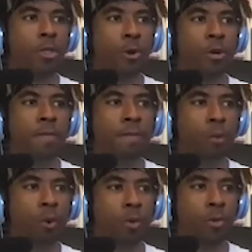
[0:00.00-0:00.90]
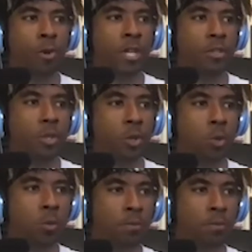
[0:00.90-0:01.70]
34-32